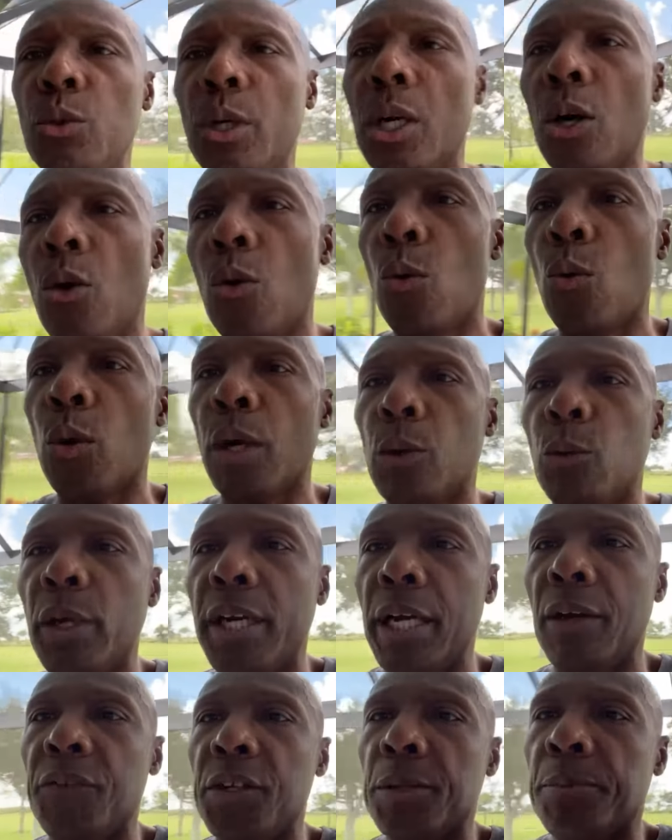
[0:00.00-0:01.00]

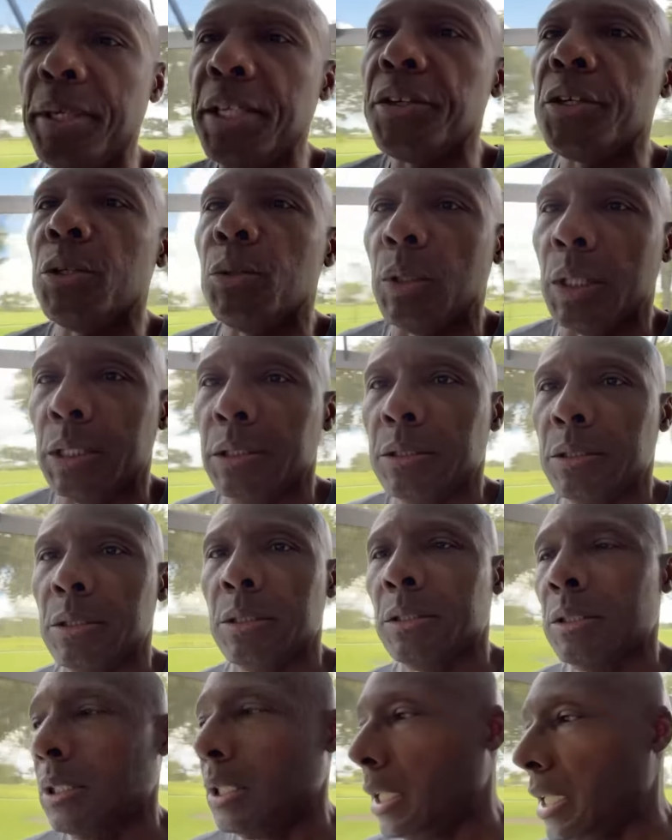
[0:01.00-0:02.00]
whatever you've been doing
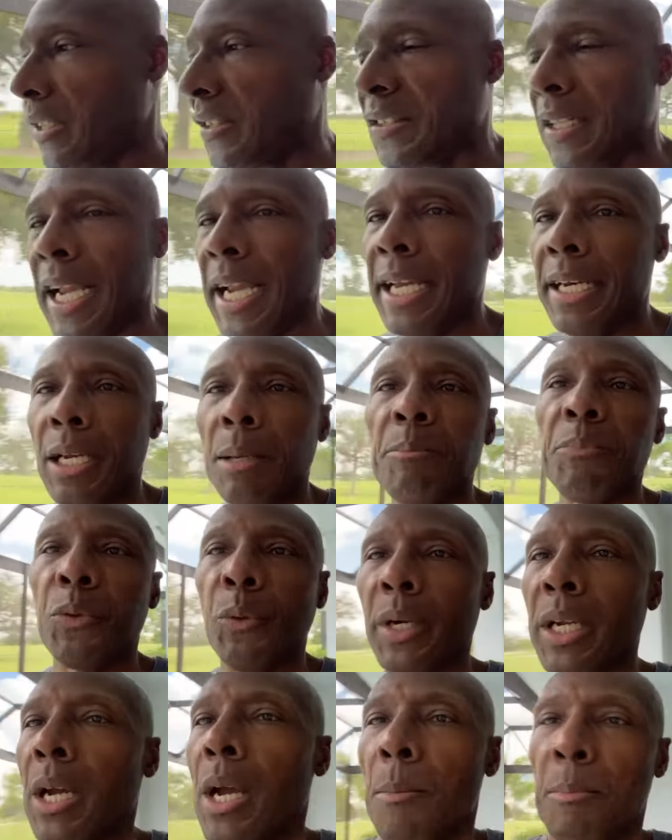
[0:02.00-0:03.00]
and stay in them
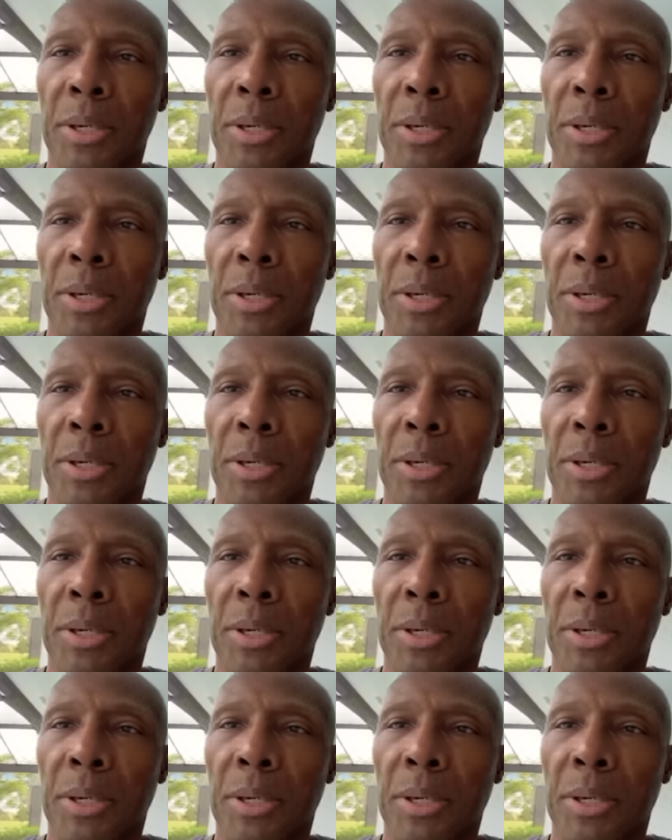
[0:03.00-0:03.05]
three.